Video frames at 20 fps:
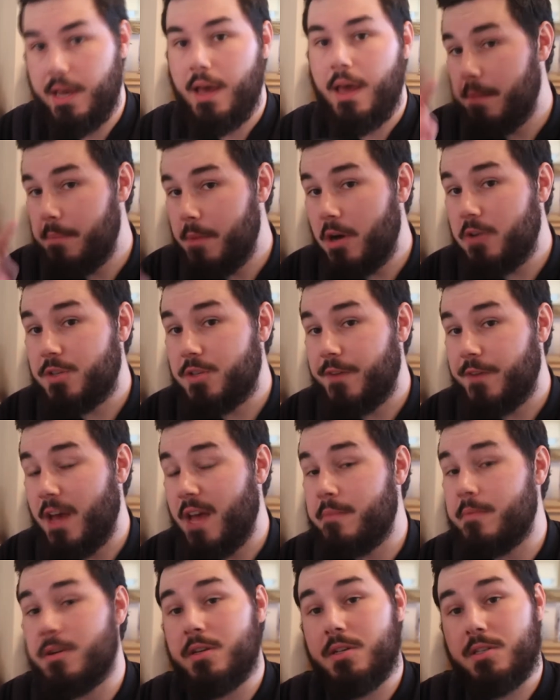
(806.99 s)
They're most
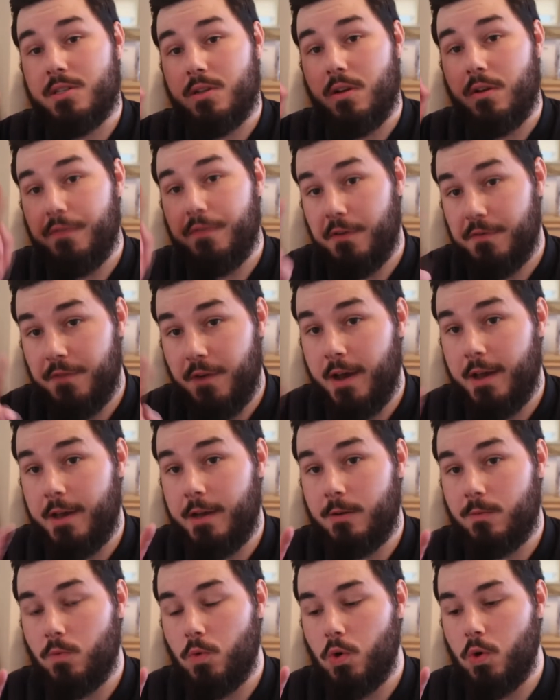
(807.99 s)
famous for
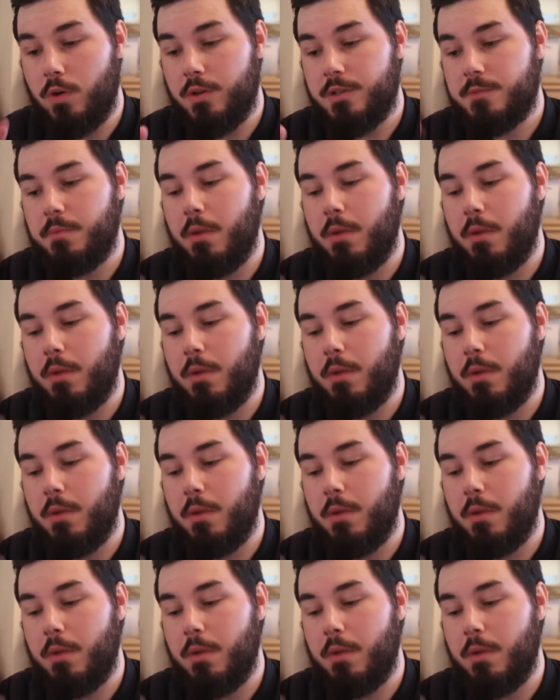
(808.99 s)
fighting wars.